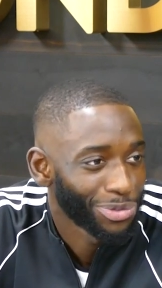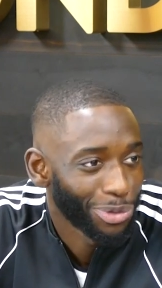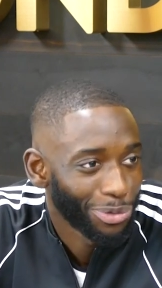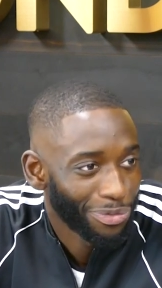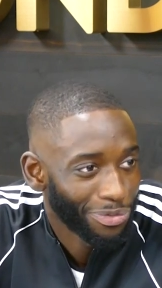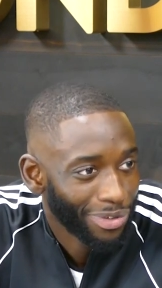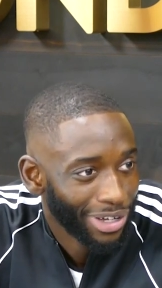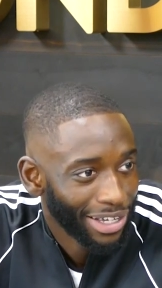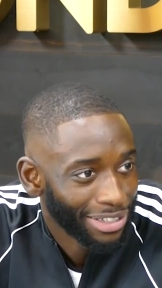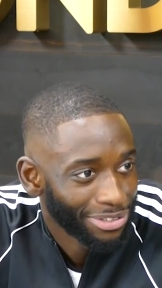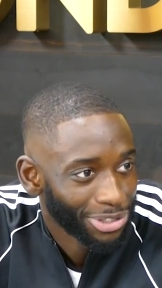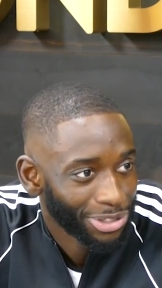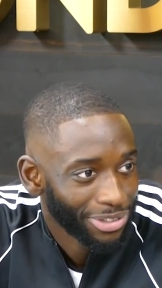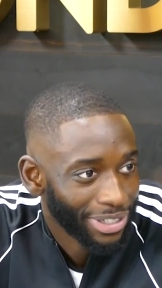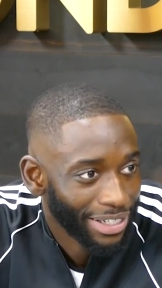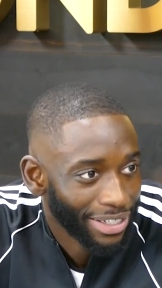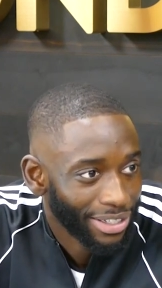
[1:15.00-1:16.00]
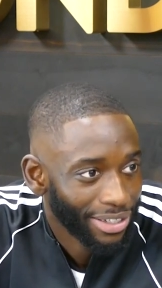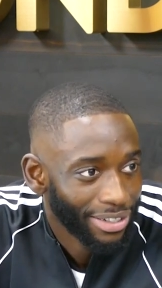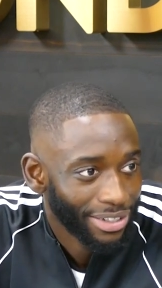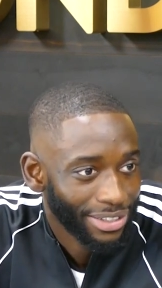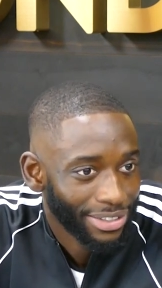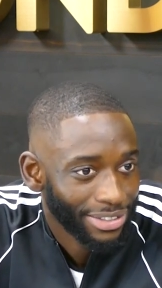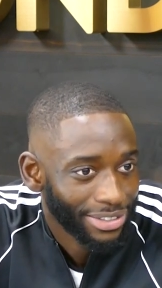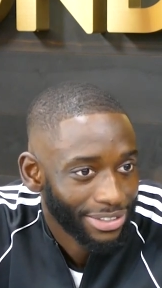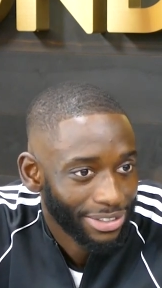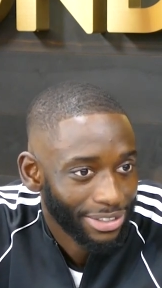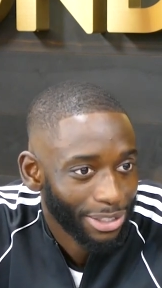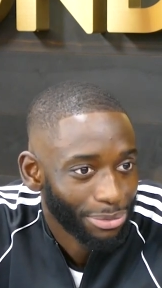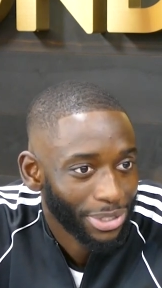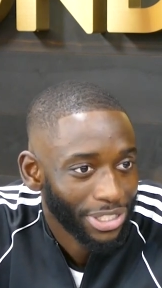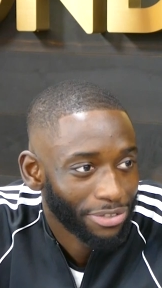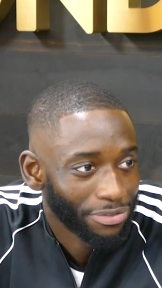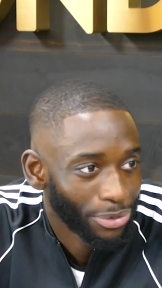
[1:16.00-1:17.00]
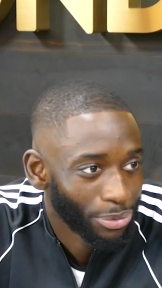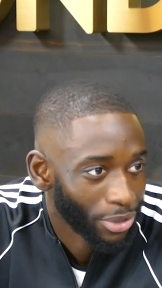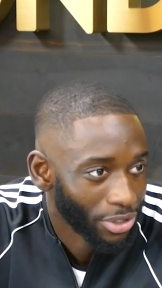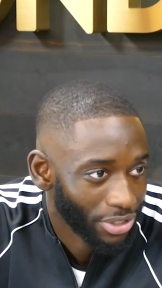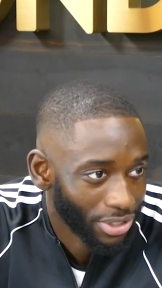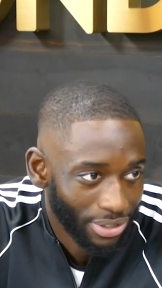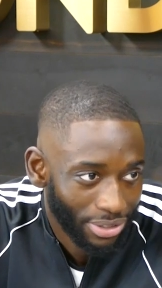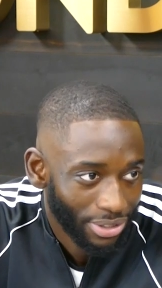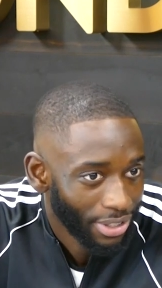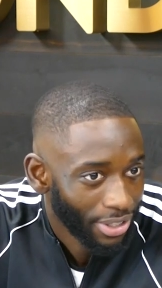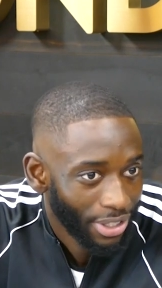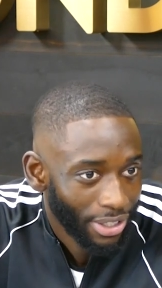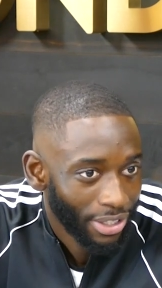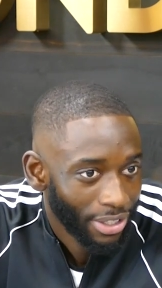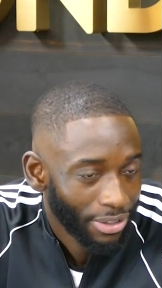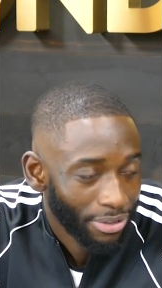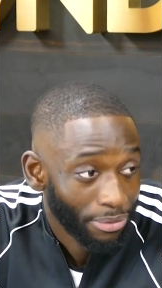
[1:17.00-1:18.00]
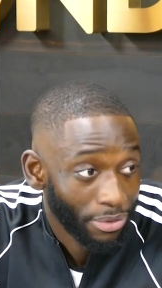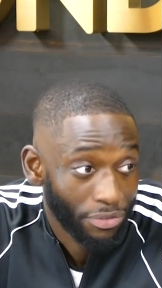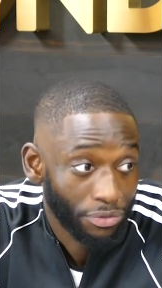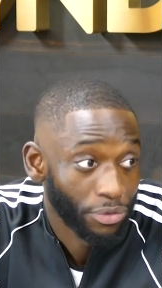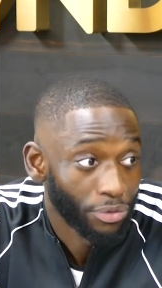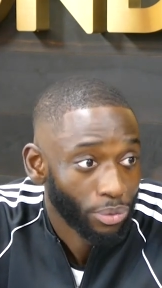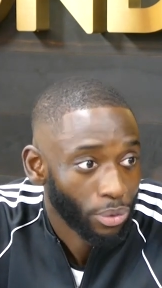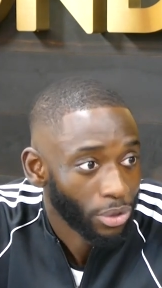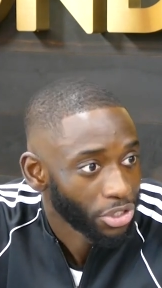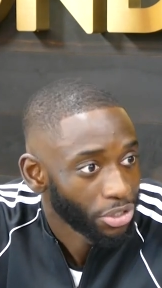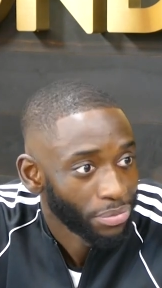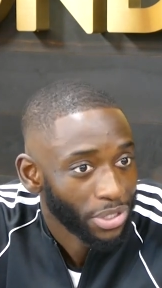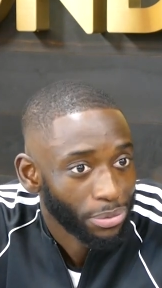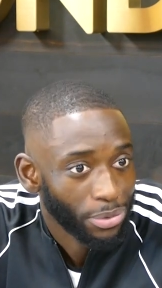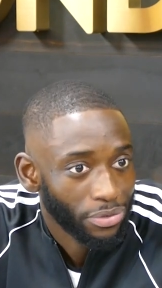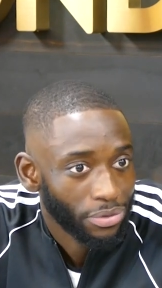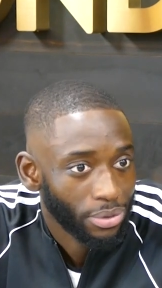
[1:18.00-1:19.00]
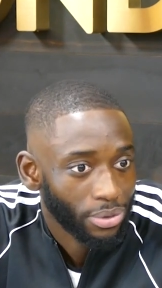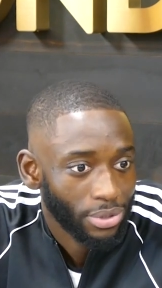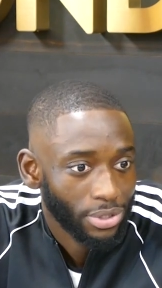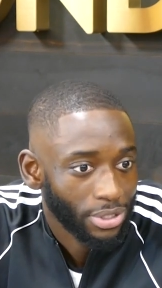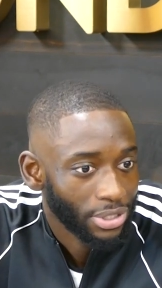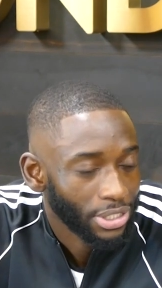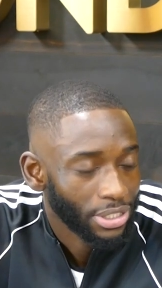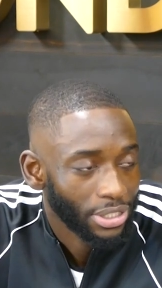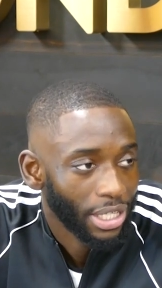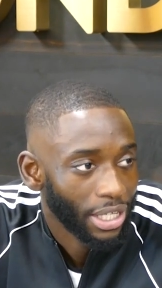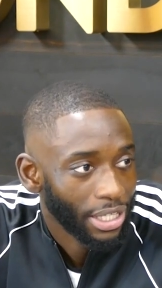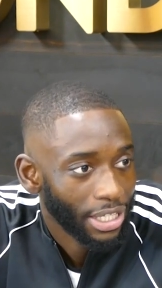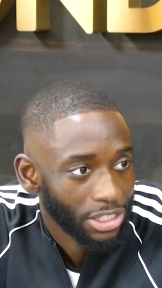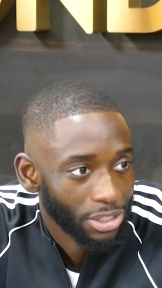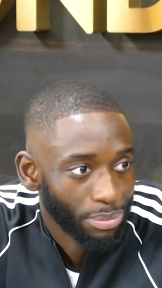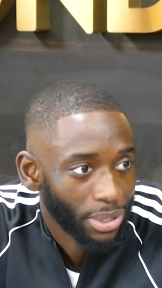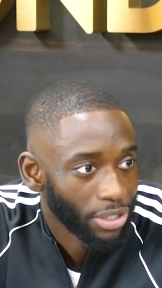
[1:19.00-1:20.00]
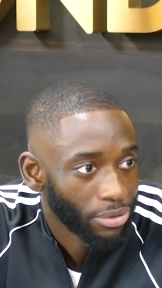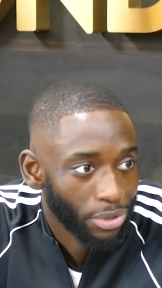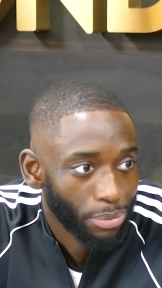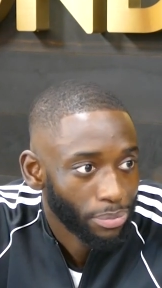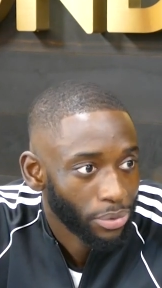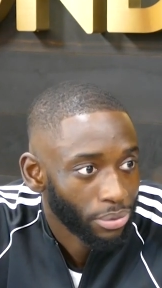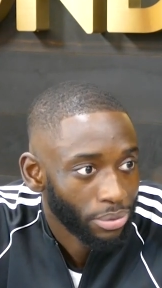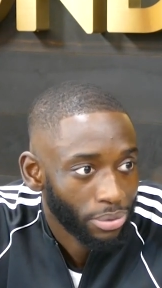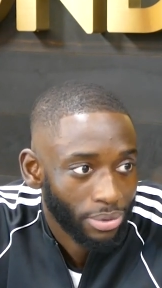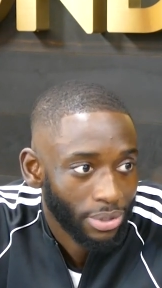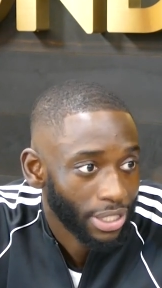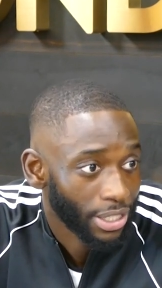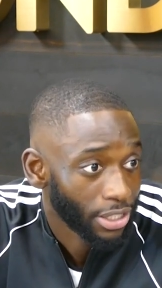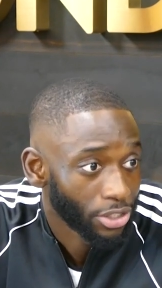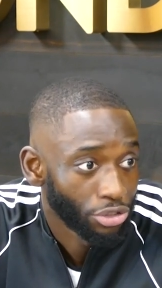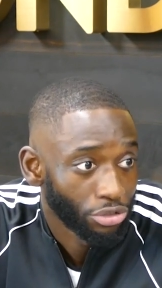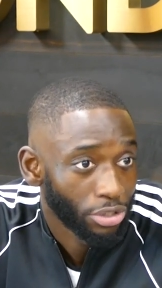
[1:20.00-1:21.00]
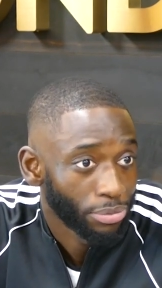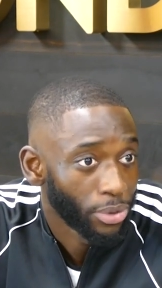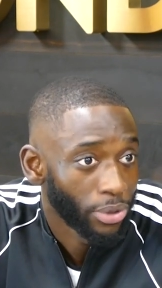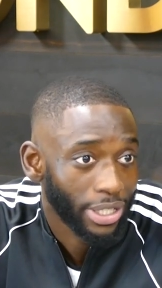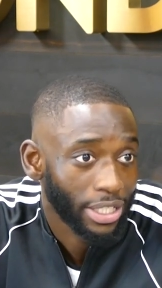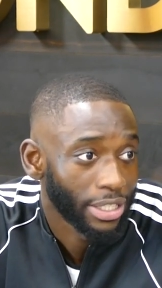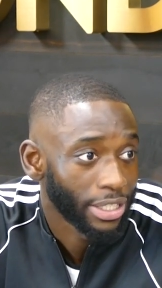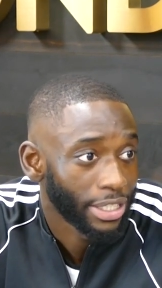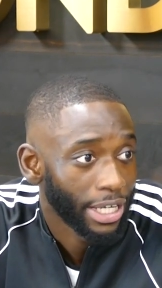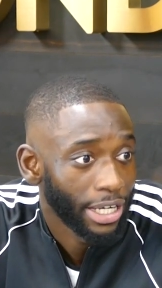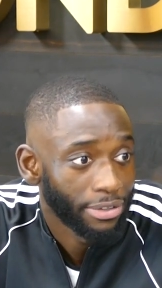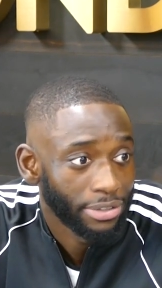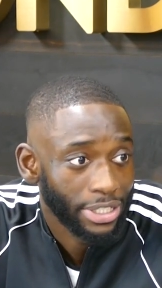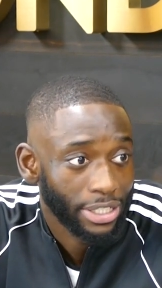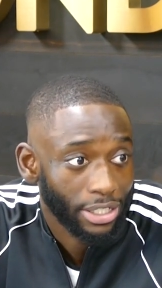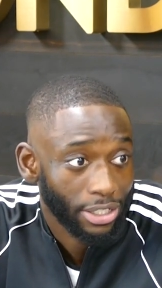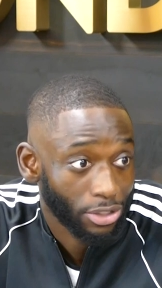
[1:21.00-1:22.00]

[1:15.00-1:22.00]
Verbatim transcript: foot five striker. Do you know what I mean? If you watch, if you've watched me before, you see that I like to play with the ball. I can dribble. I can carry it.